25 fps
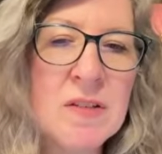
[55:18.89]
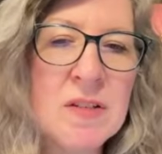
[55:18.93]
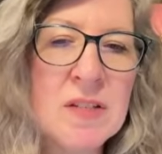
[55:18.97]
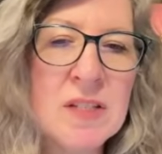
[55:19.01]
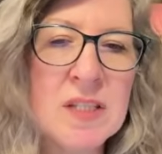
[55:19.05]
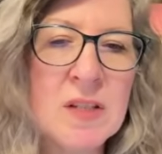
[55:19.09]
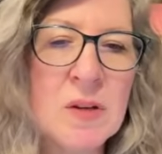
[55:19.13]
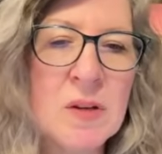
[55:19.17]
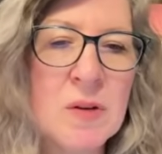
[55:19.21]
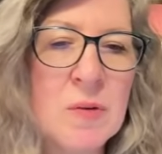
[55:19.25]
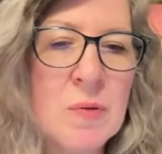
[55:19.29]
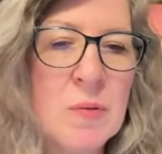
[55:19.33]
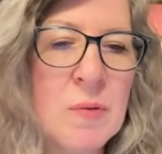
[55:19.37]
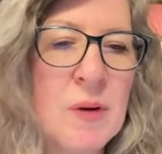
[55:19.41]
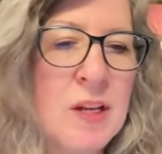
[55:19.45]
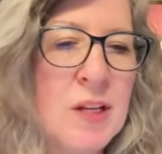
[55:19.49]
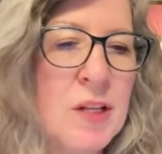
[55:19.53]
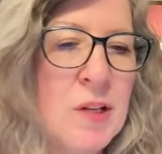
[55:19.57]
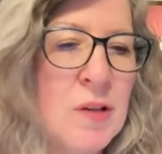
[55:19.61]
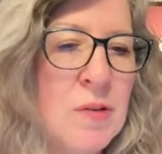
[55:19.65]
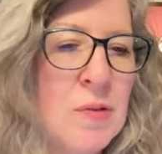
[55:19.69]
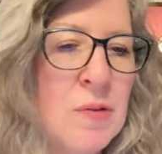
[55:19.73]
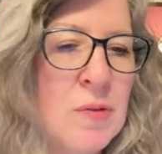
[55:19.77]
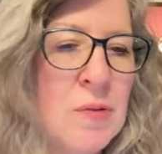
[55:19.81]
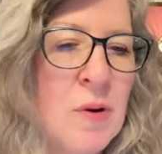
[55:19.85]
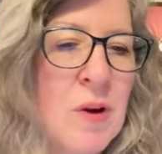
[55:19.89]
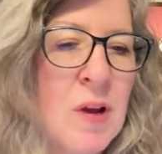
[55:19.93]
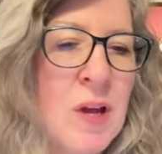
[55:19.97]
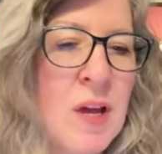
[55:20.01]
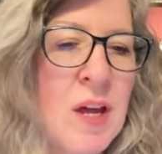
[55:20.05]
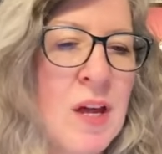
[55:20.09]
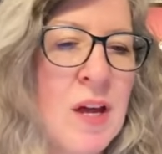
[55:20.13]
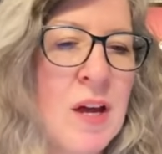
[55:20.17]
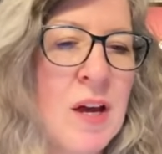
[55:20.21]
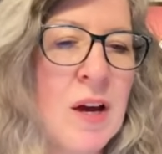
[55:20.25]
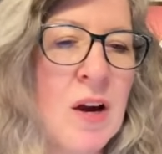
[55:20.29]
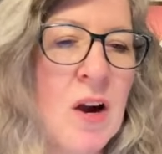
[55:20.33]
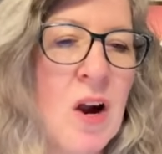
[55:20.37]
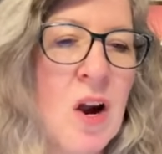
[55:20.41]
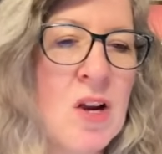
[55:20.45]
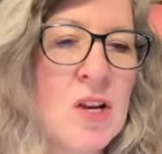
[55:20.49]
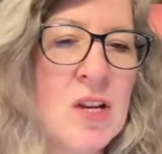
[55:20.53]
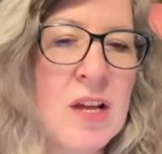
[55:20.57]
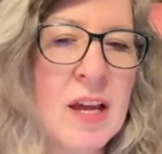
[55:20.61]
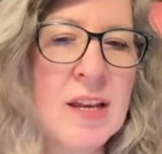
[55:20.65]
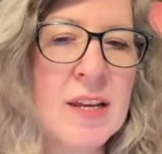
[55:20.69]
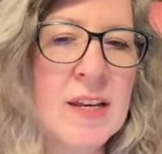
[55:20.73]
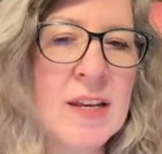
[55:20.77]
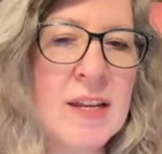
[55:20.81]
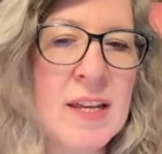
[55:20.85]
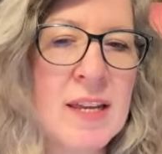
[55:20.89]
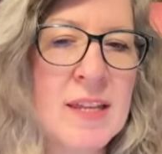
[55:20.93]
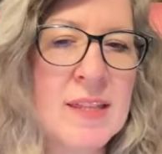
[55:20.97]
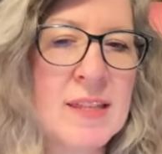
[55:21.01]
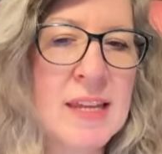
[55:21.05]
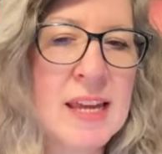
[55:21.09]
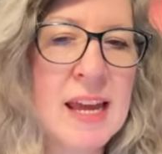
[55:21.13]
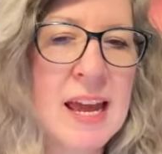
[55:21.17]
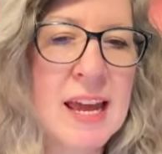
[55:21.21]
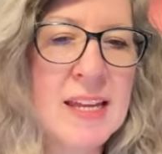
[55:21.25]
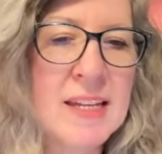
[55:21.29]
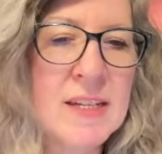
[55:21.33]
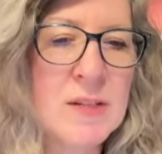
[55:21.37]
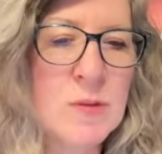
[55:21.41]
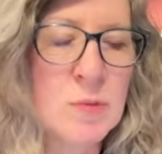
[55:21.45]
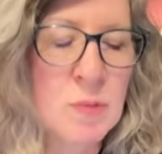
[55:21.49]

So when you are done in the end,